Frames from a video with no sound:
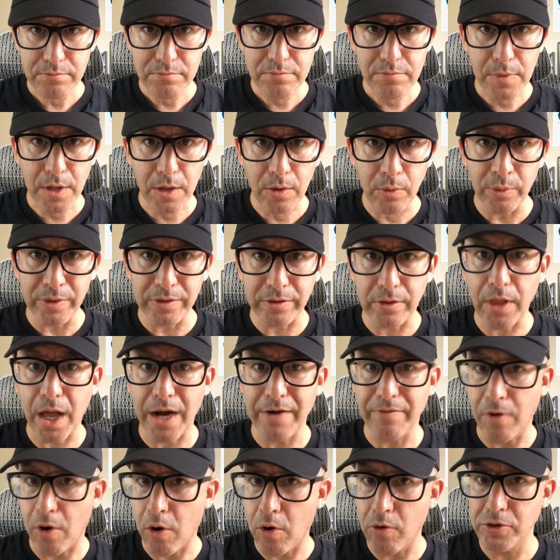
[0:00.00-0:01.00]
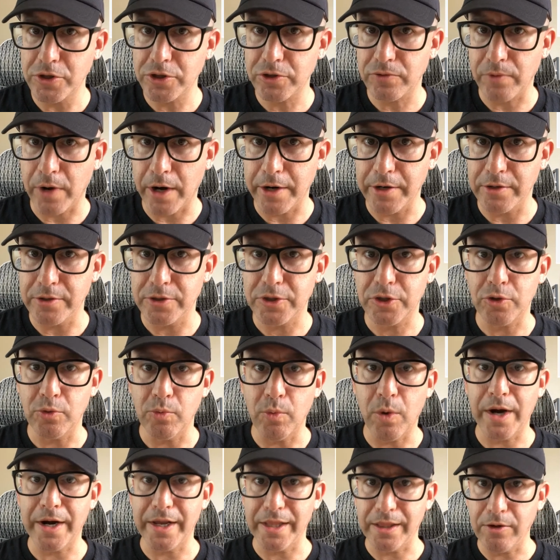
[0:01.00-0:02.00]
with a lot of ultra runners who
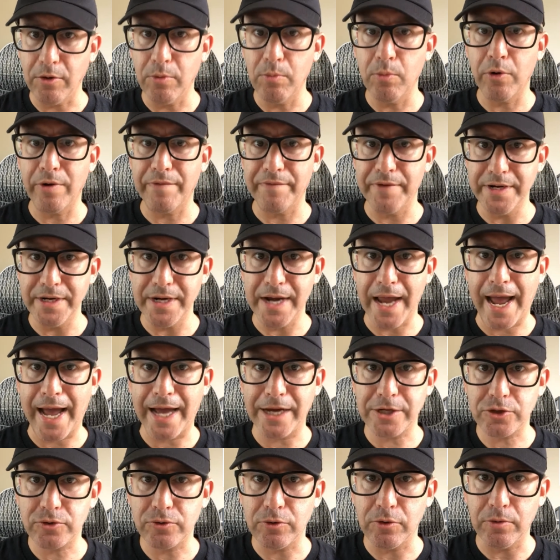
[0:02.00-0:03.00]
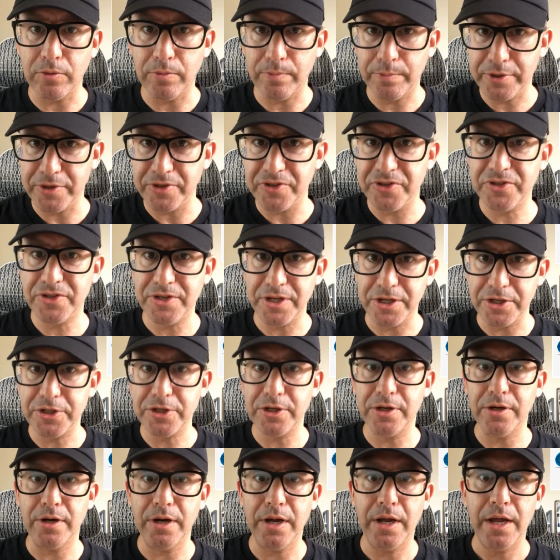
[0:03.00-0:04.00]
want a little more of a natural
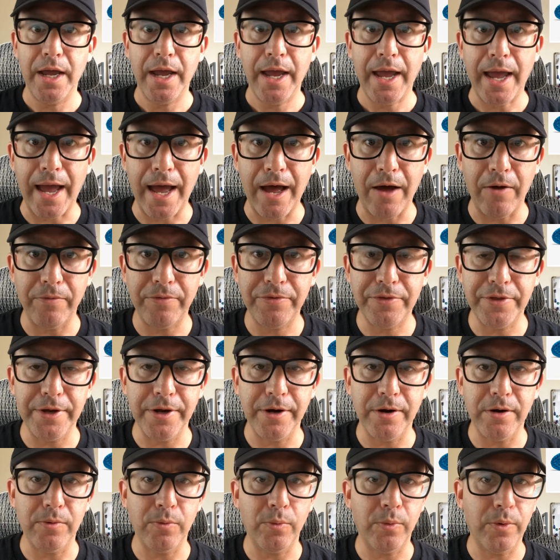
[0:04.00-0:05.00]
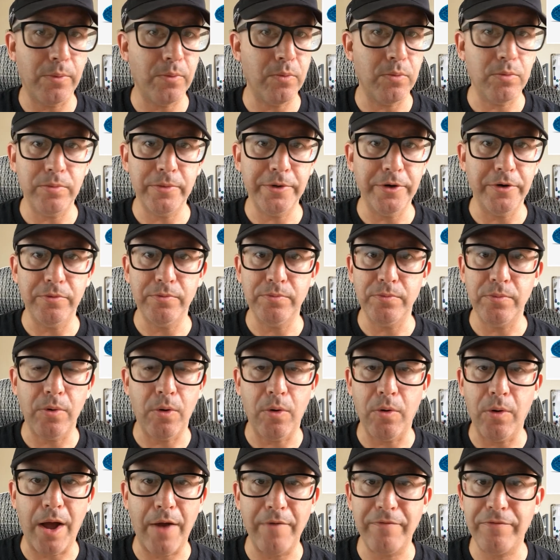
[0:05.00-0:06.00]
position out there, you know,
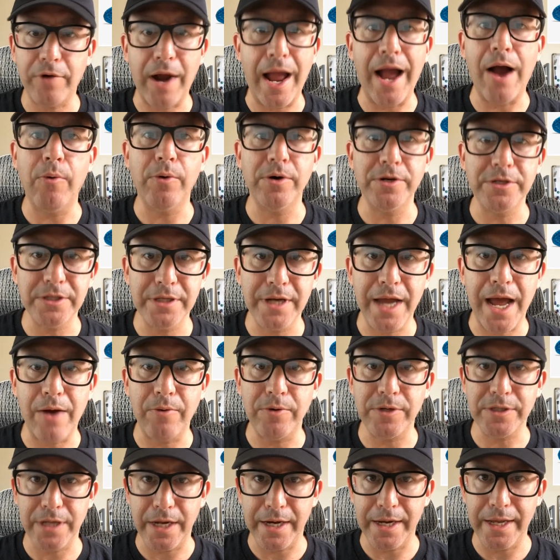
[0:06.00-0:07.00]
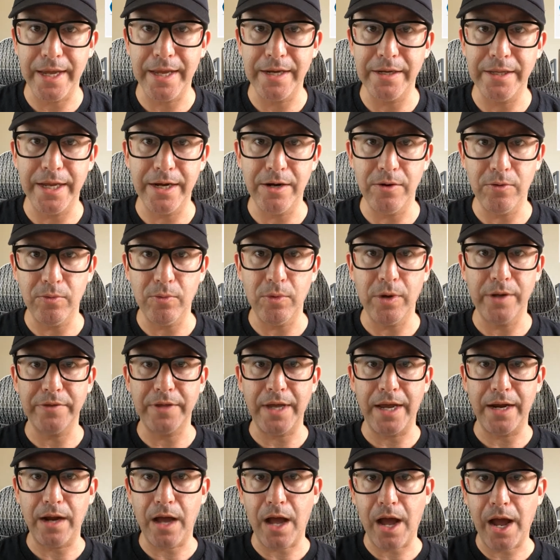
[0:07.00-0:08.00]
for hours and hours at end. They don't want
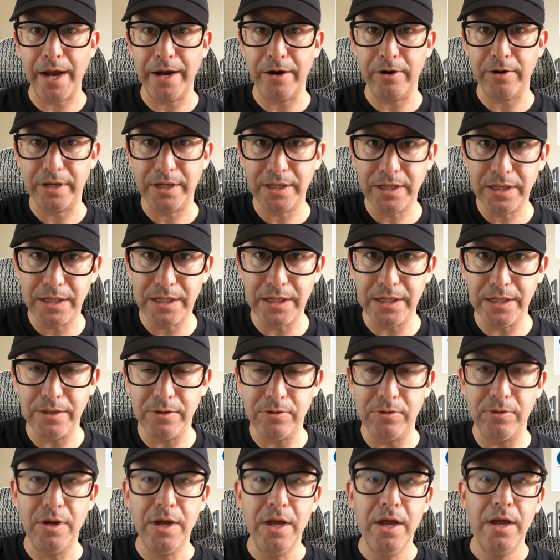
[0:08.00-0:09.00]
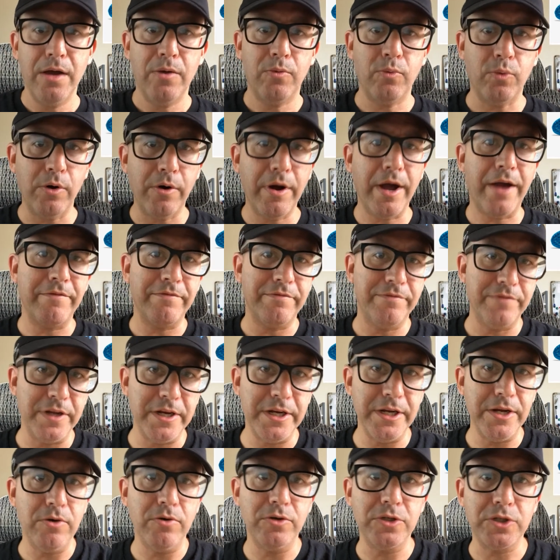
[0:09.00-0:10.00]
that higher heel. We'll have
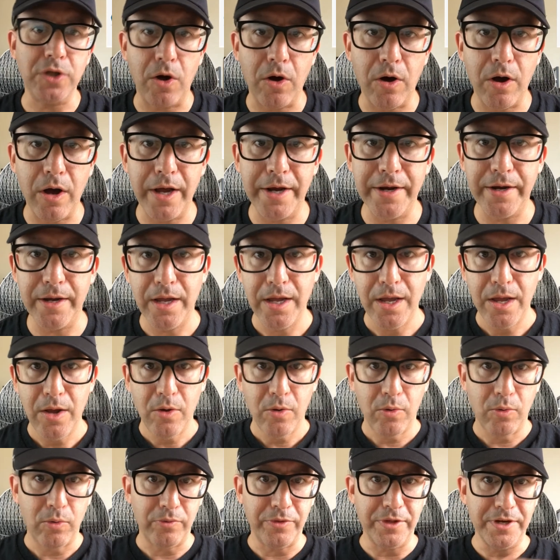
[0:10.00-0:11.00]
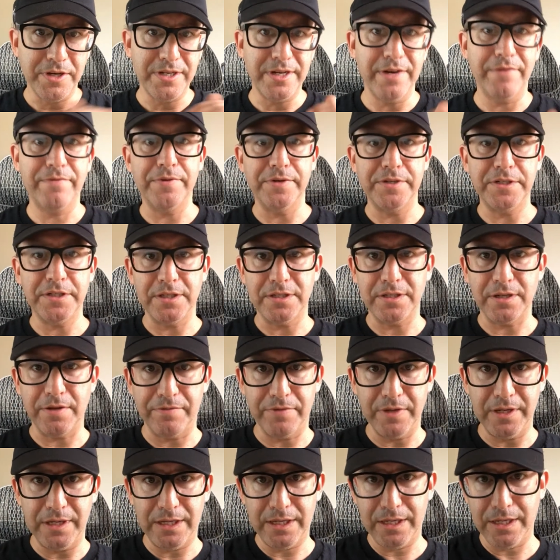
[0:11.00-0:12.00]
videos on the differences of the
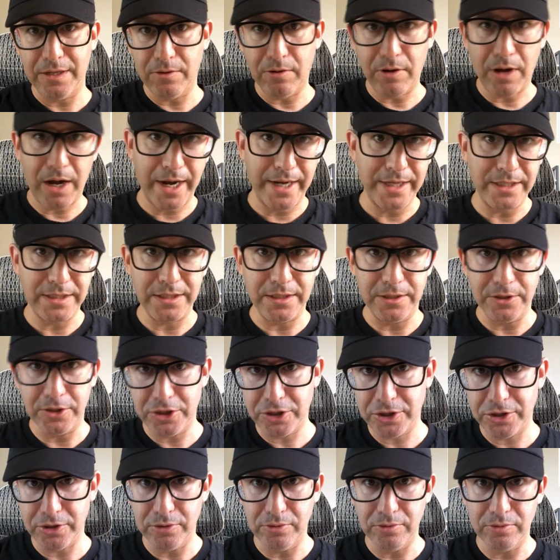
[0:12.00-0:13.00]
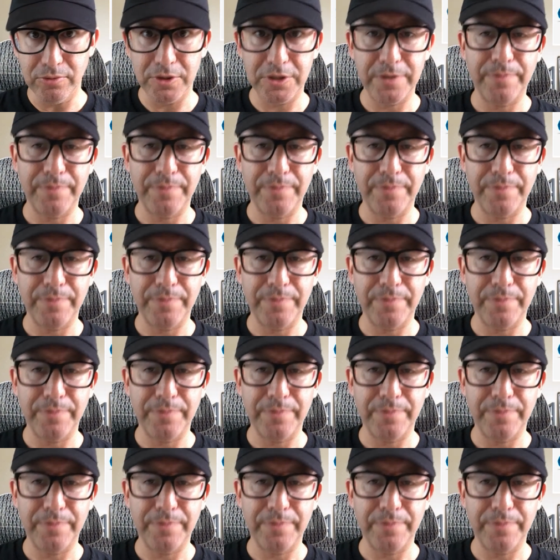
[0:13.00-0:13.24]
heel heights in shoes.